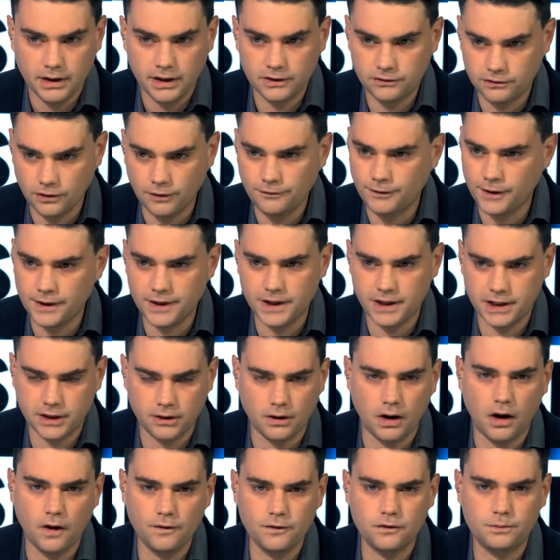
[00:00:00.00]
it's so funny to
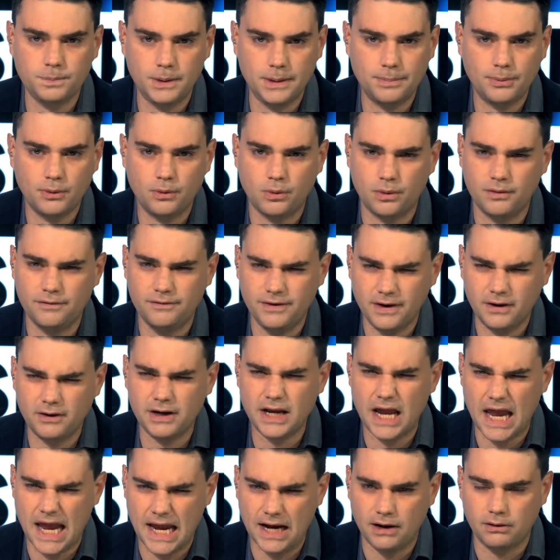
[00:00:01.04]
hear all these people who are
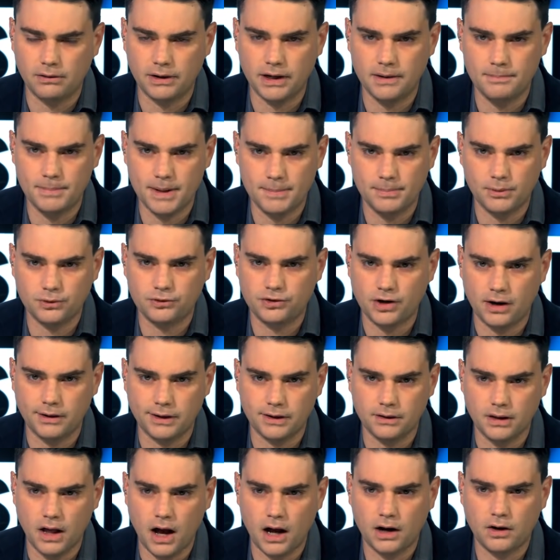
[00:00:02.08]
very angry at people
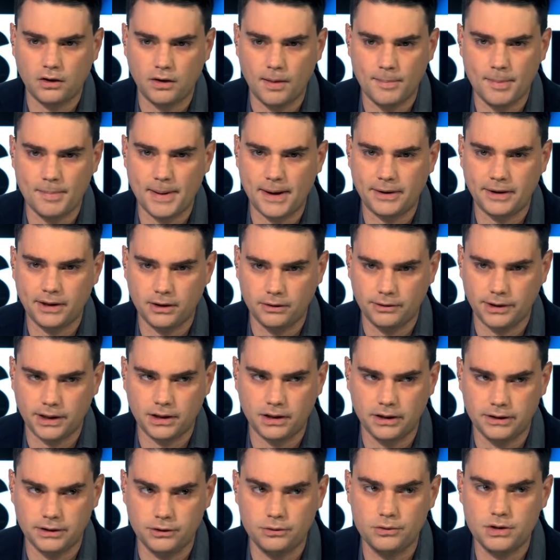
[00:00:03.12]
shouting lock her up about Hillary
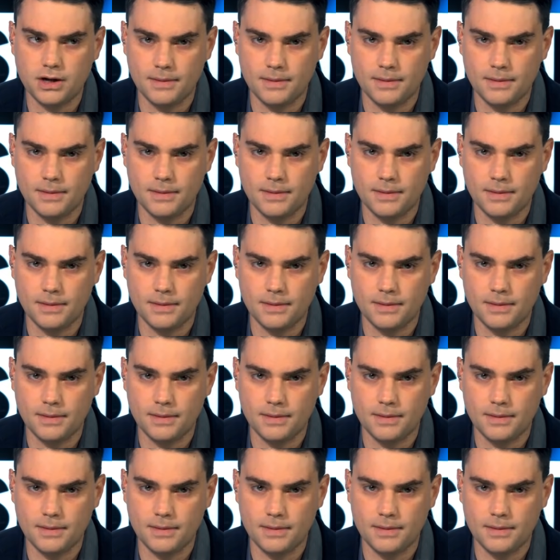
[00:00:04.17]
Clinton,